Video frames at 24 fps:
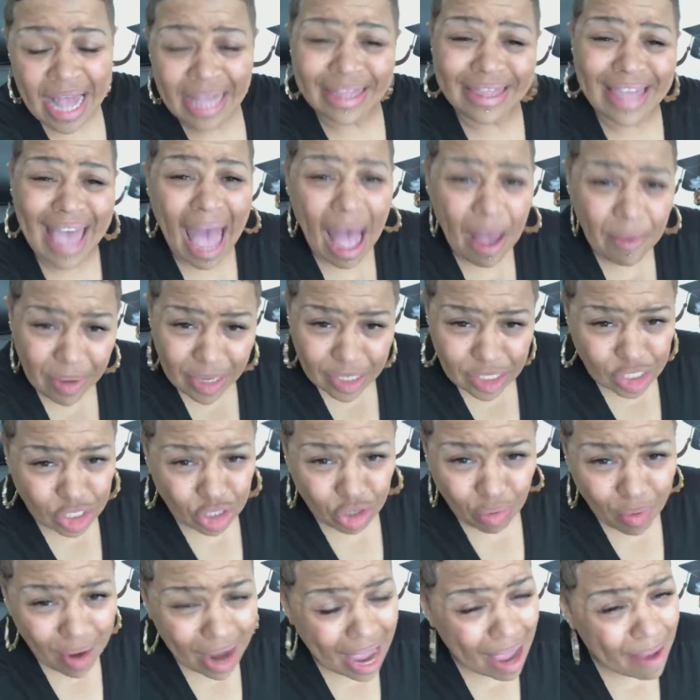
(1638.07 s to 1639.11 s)
That was
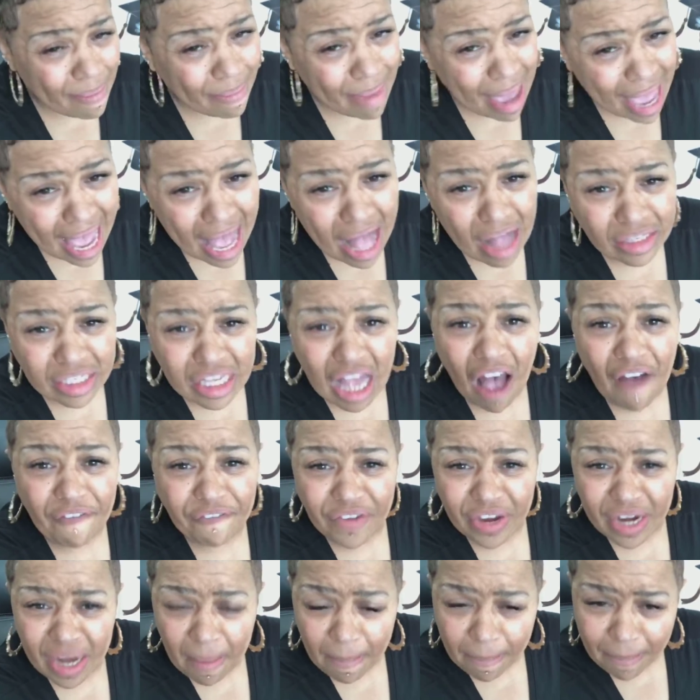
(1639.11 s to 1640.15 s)
3 meals
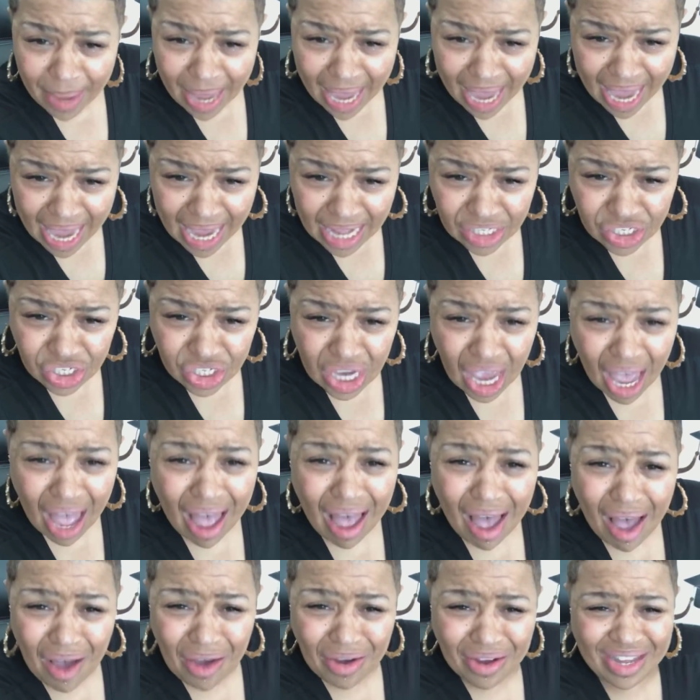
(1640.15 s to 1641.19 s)
off of them beans,
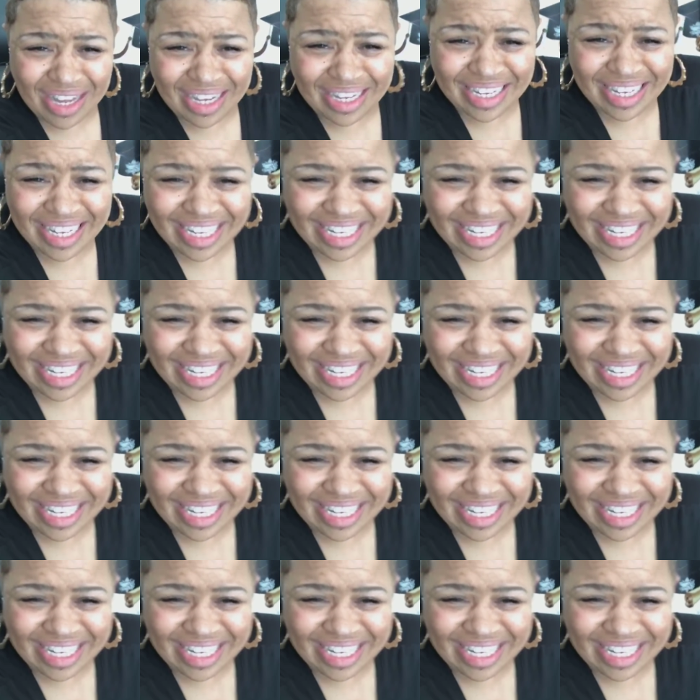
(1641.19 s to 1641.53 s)
y'all.